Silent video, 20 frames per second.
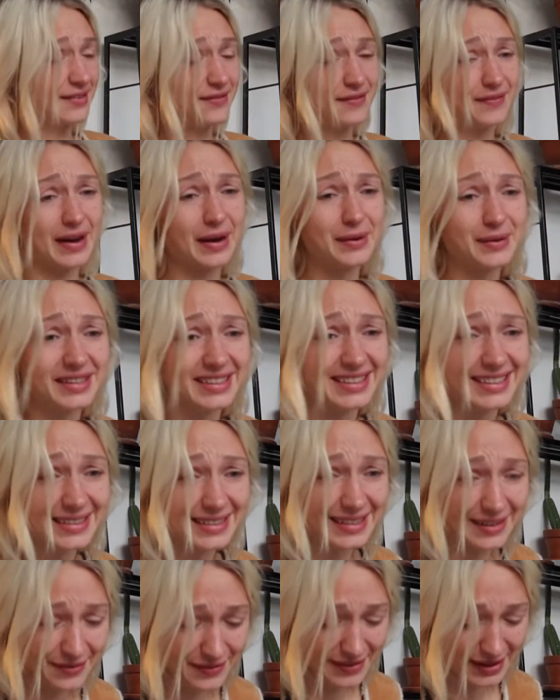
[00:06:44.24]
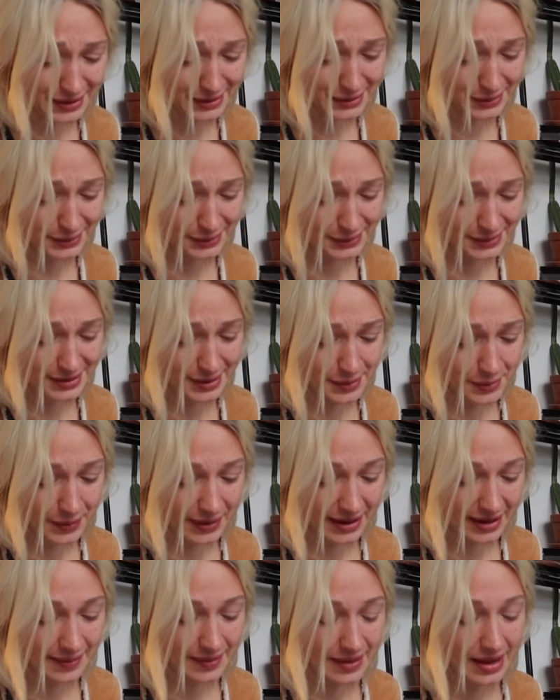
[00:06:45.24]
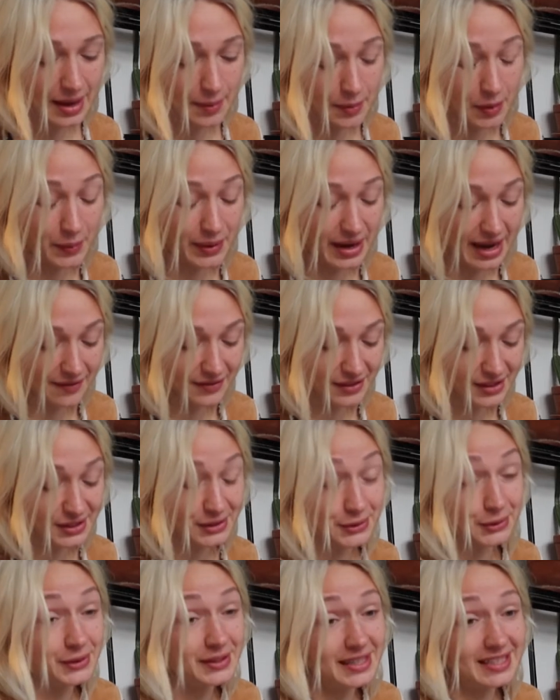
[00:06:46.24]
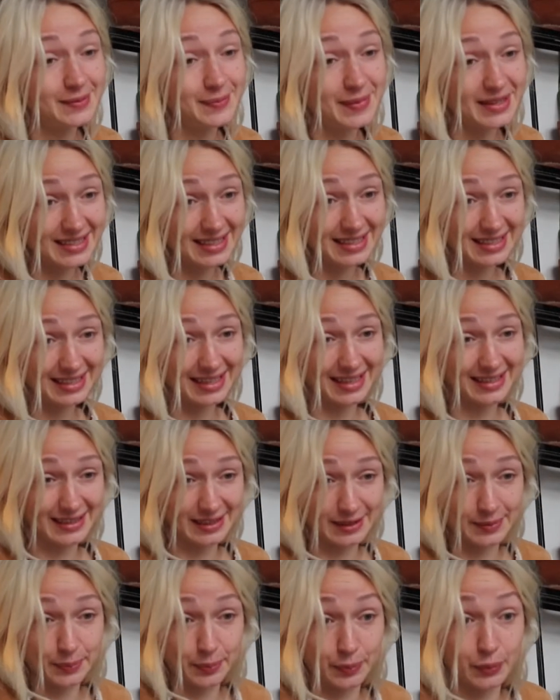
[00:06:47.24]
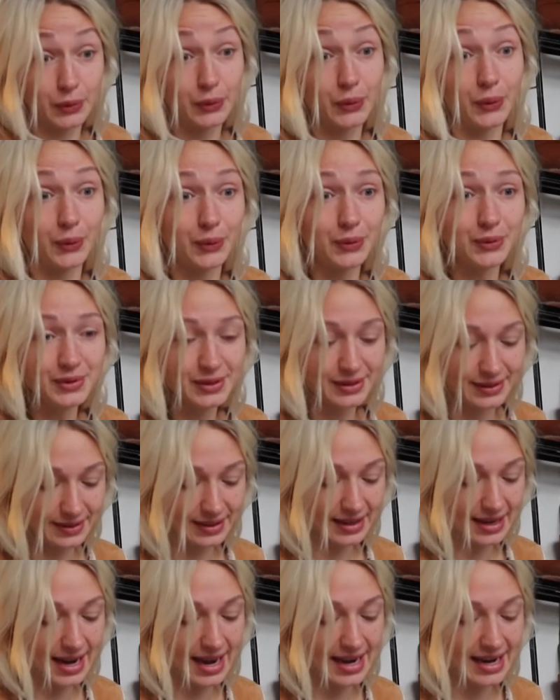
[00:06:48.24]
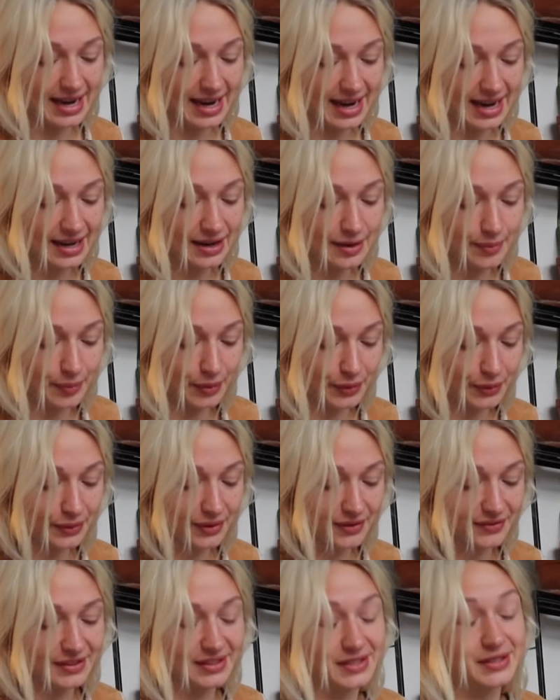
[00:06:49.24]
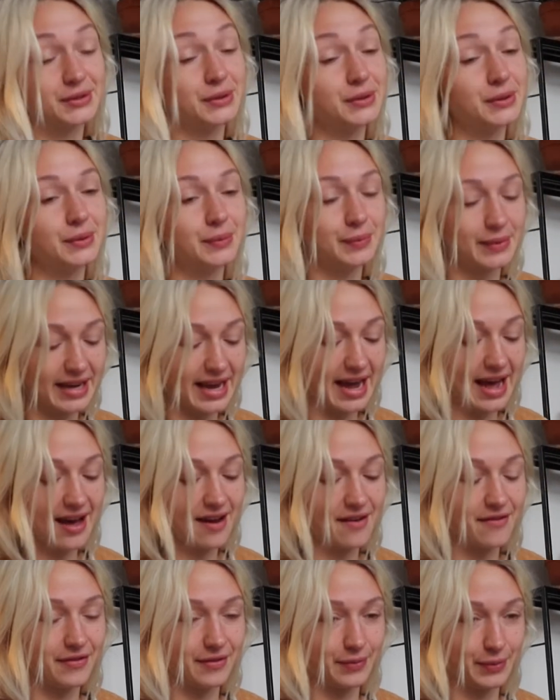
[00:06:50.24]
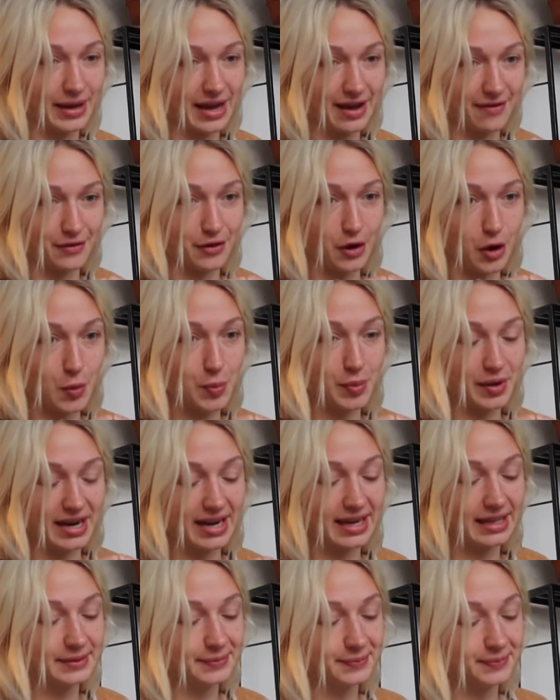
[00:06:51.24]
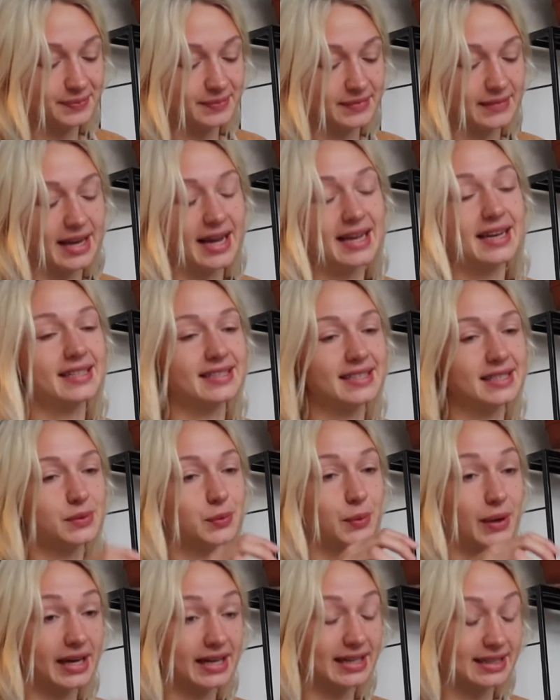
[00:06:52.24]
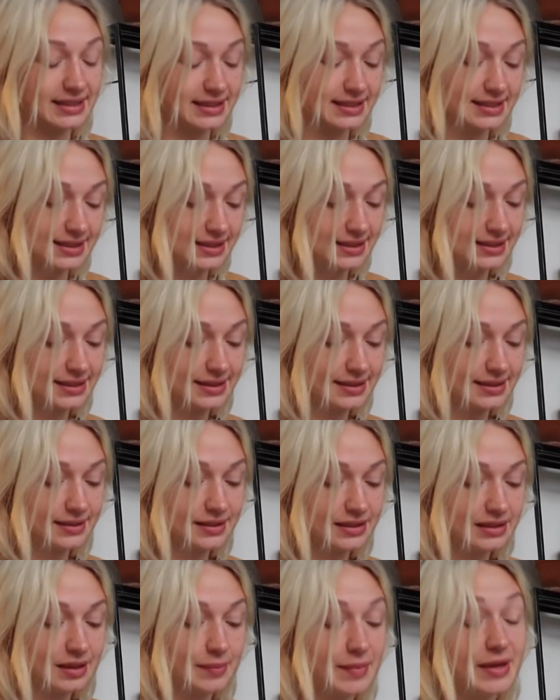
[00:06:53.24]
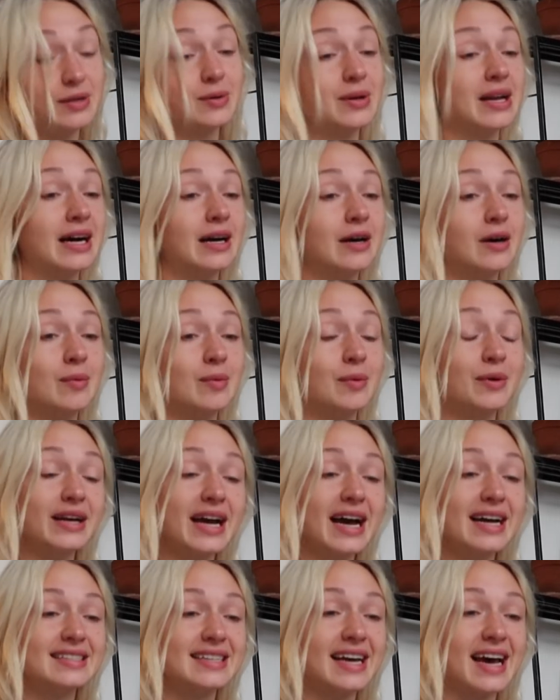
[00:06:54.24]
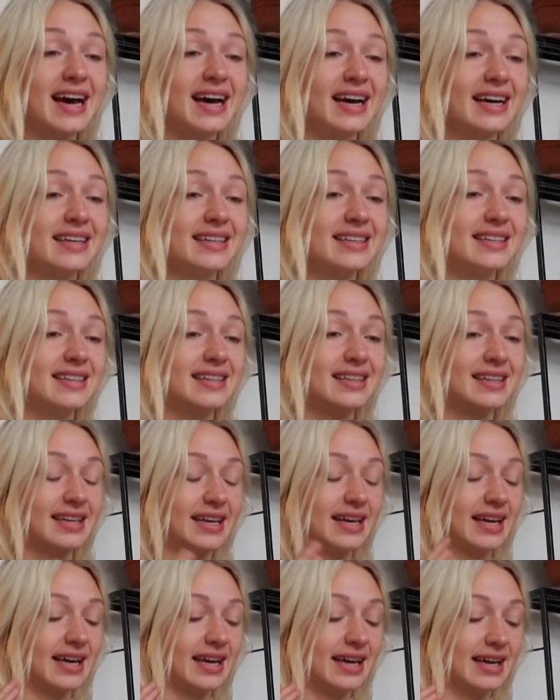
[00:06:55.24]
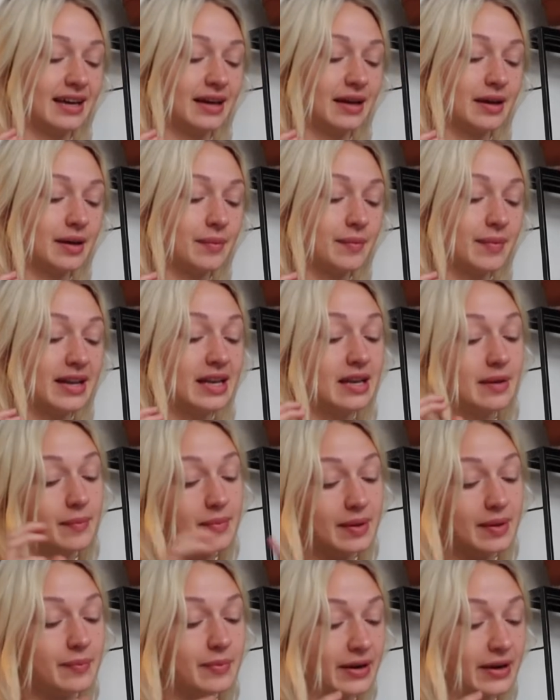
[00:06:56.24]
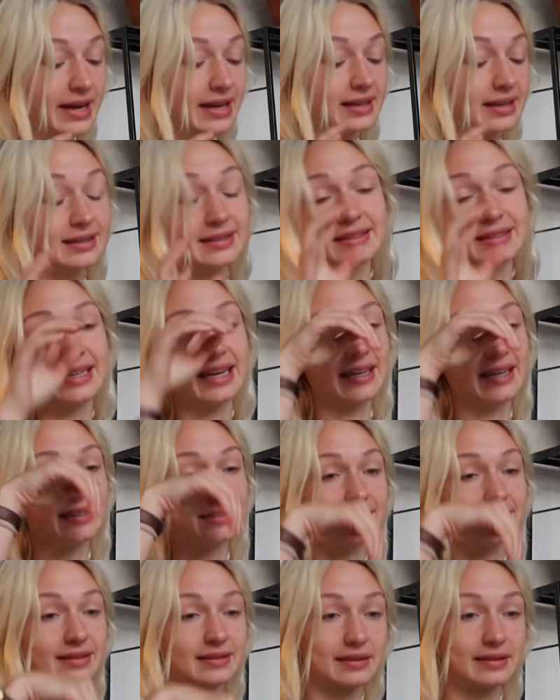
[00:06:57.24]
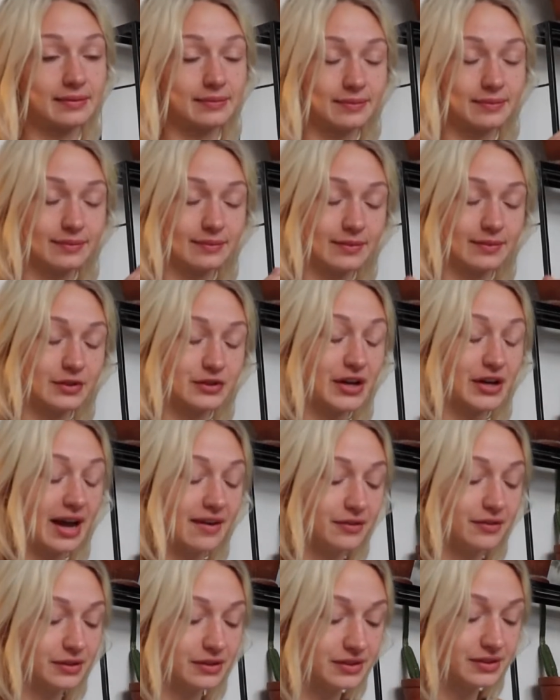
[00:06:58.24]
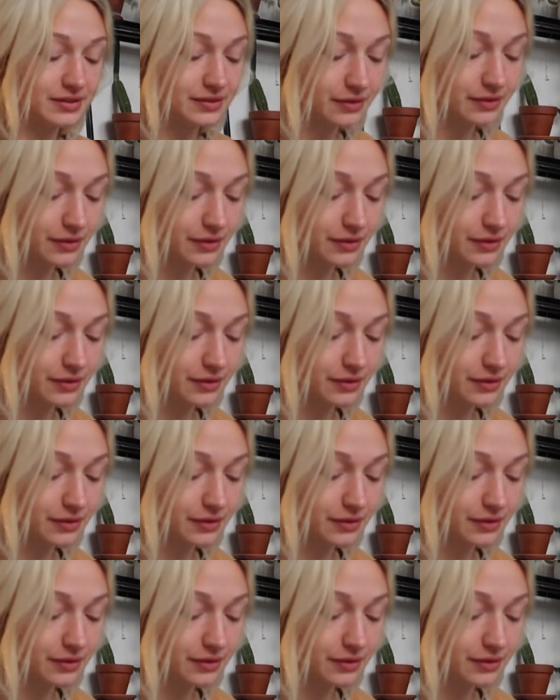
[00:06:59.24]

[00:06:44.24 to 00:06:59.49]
found a fake skull somewhere. But we have the skull that's basically like this bowl. And in the bowl of the skull, we have an opening. And this is where the medulla oblongata and the midbrain travels